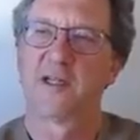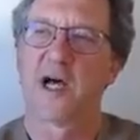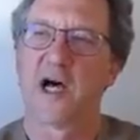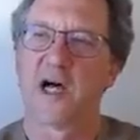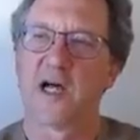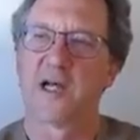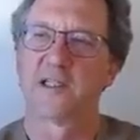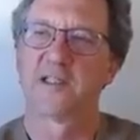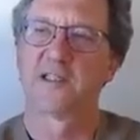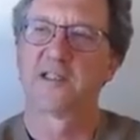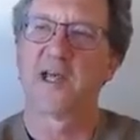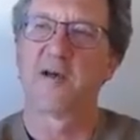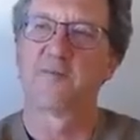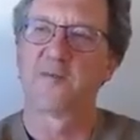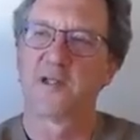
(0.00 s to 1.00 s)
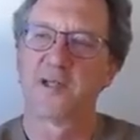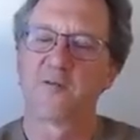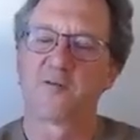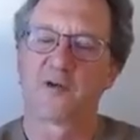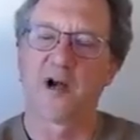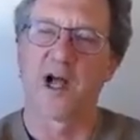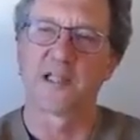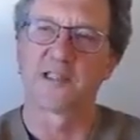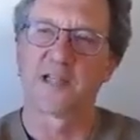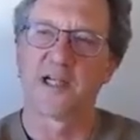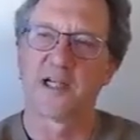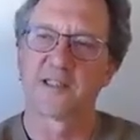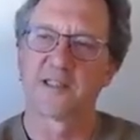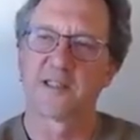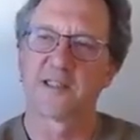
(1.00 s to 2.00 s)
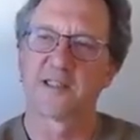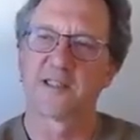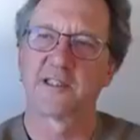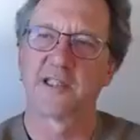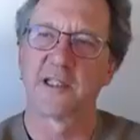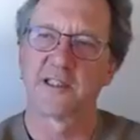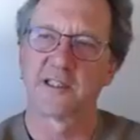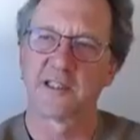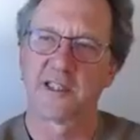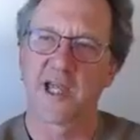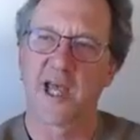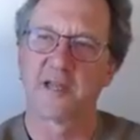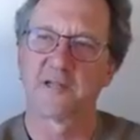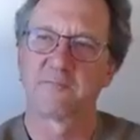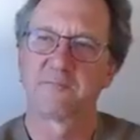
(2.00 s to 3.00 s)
assembly process since then.